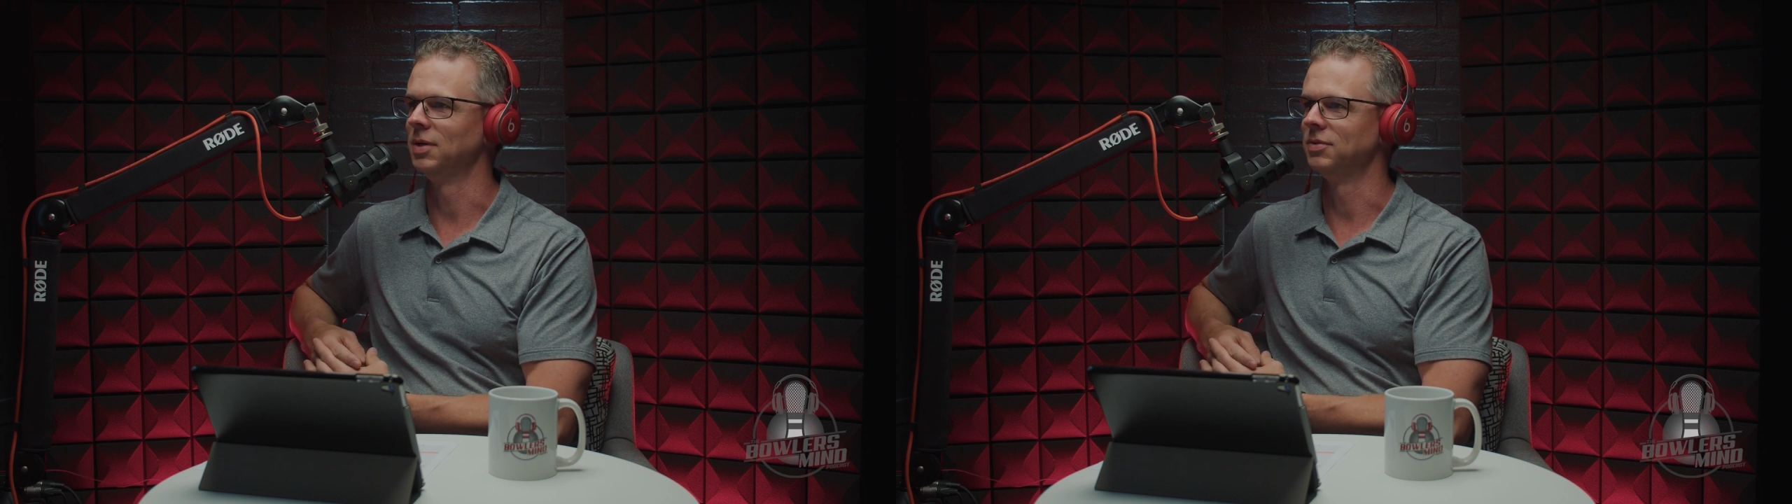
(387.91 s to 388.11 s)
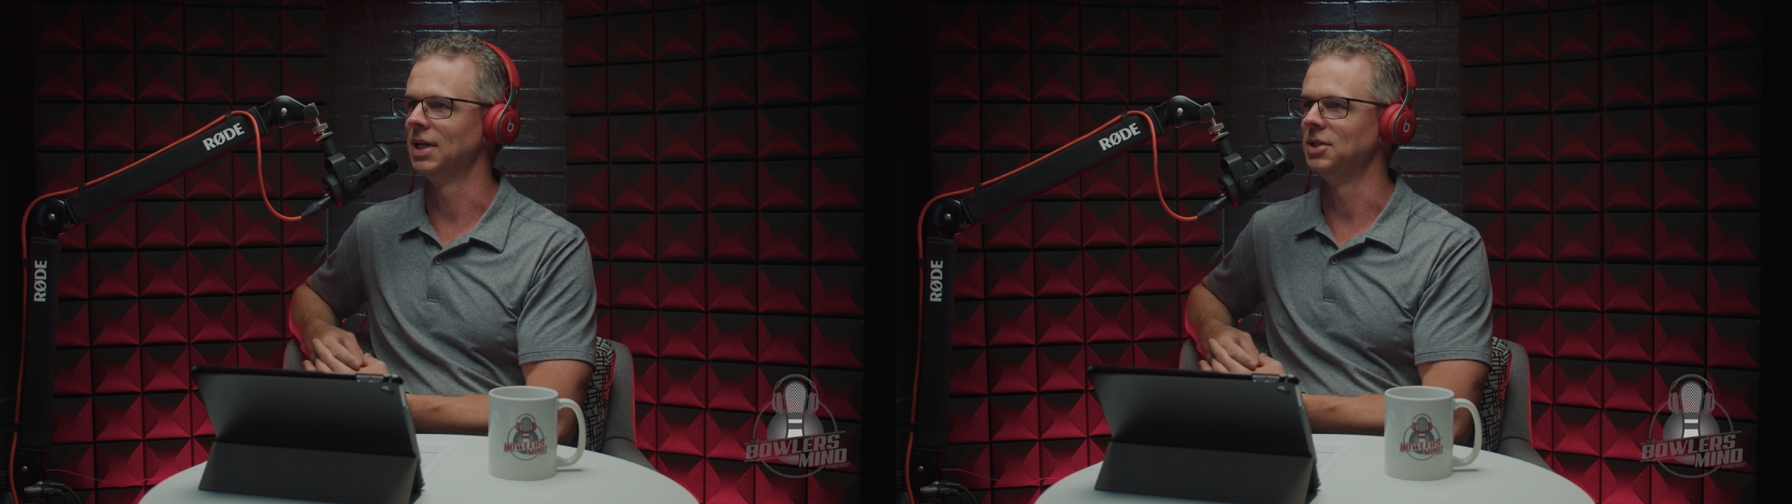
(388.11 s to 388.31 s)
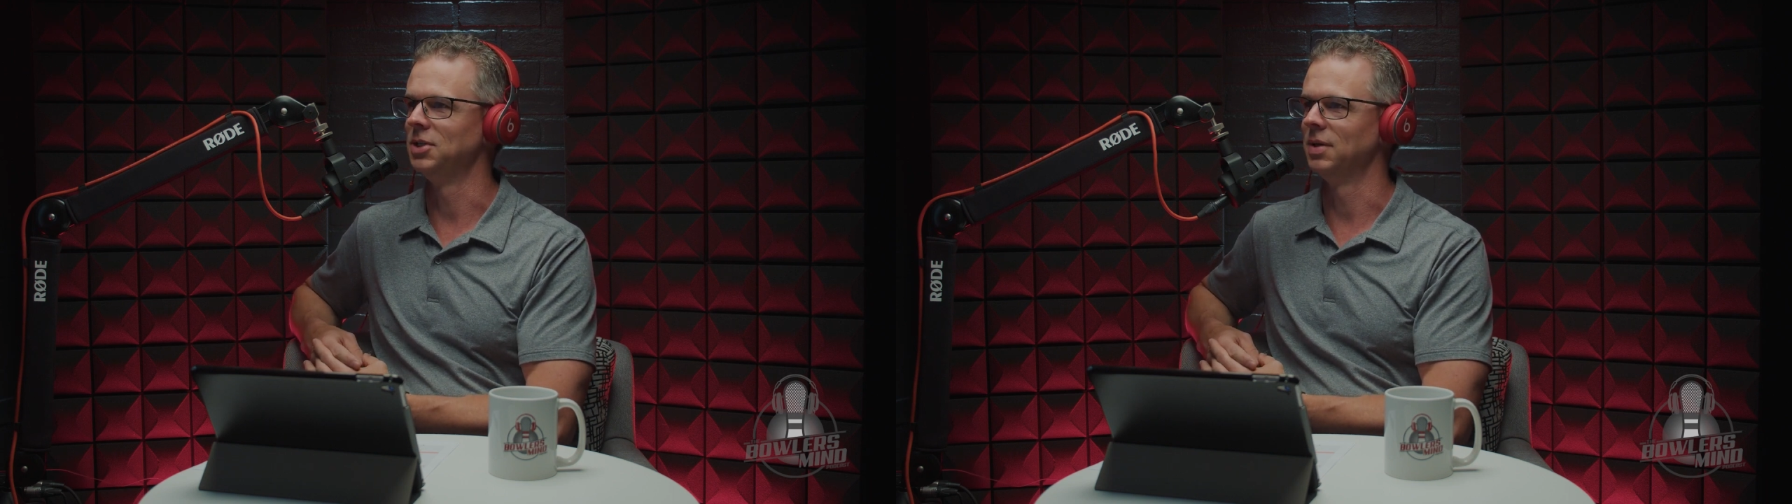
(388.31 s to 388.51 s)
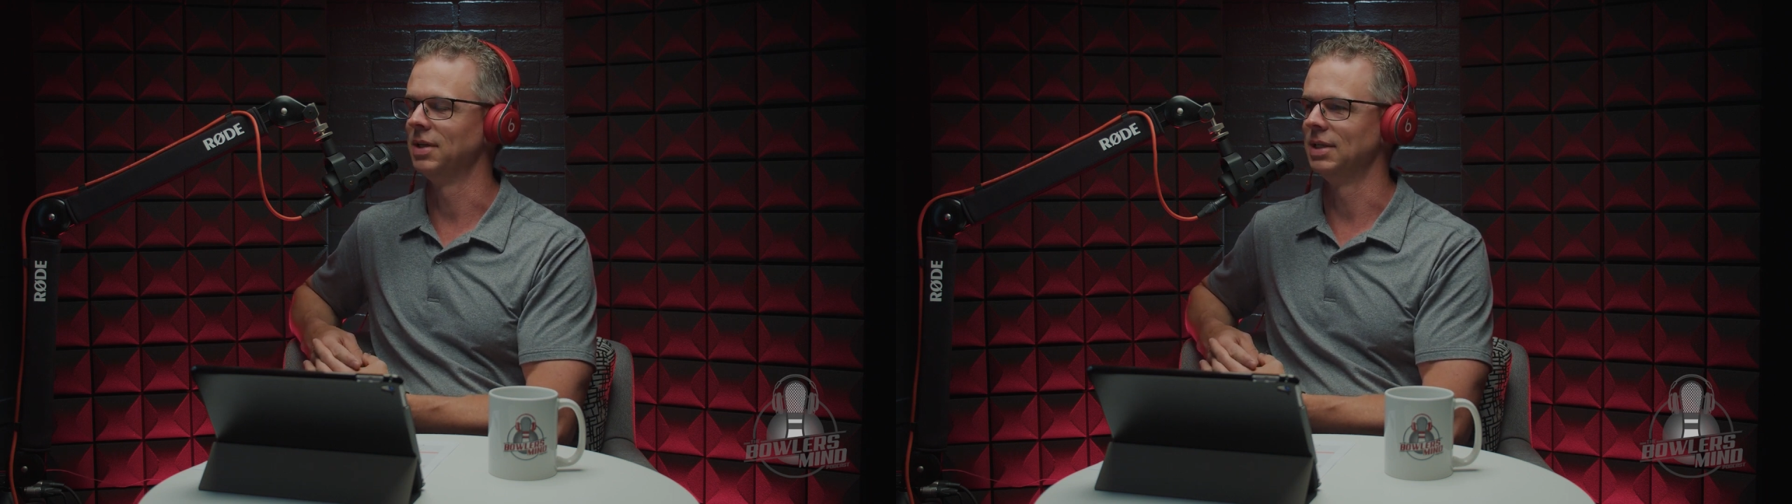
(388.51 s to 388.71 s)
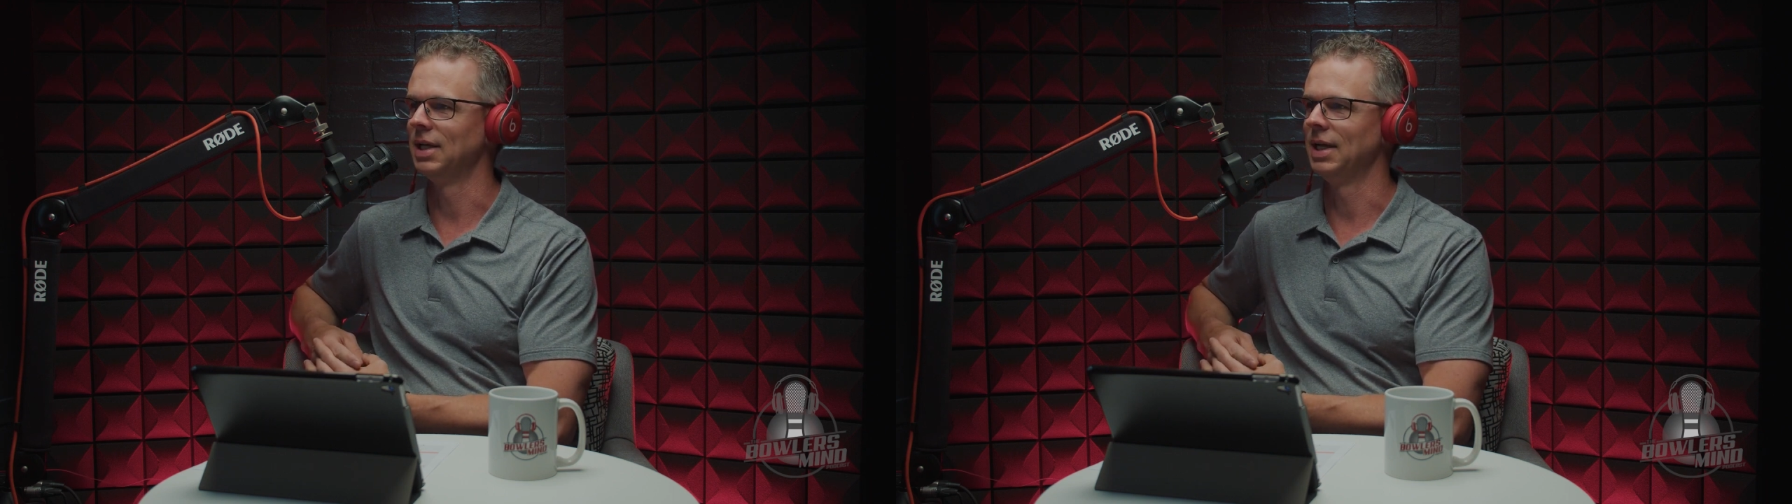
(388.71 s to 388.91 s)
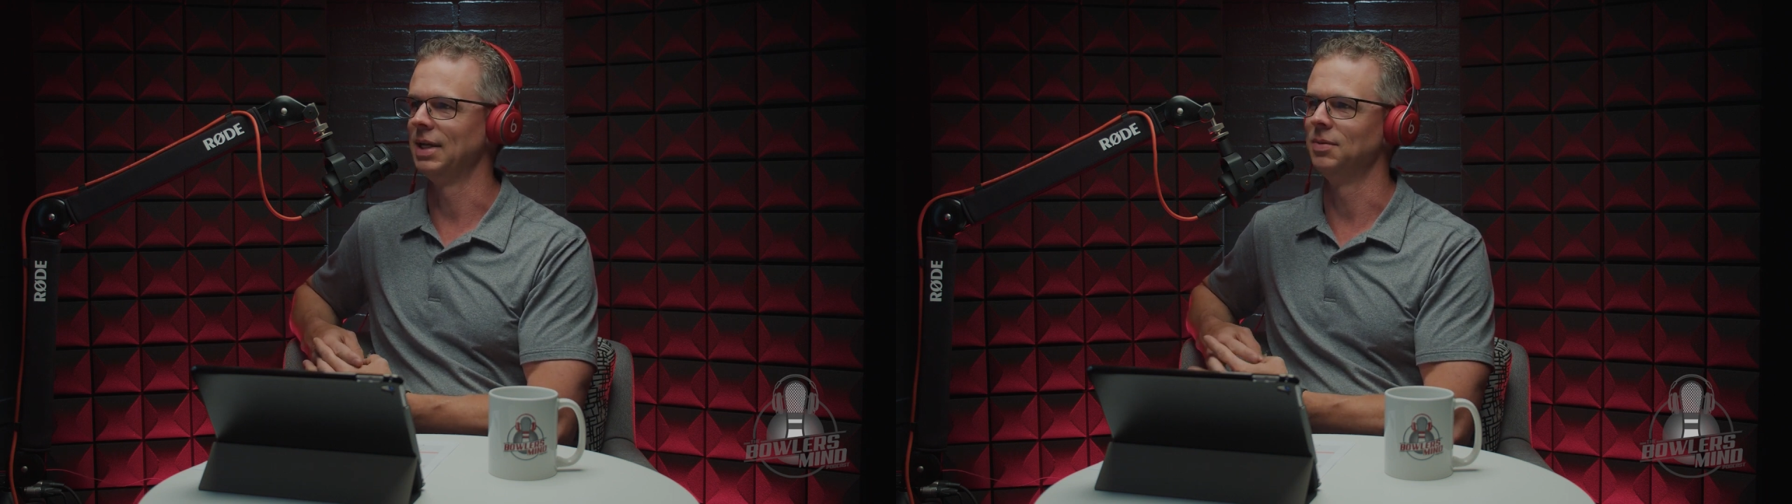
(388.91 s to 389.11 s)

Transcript: said to you on that day,